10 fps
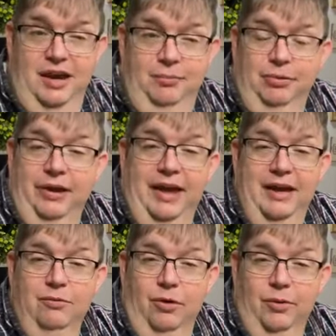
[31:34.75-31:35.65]
We kind of
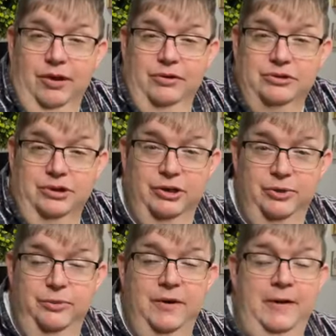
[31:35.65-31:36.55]
plan what we're going
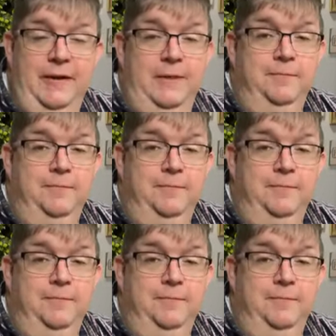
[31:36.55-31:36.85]
to do.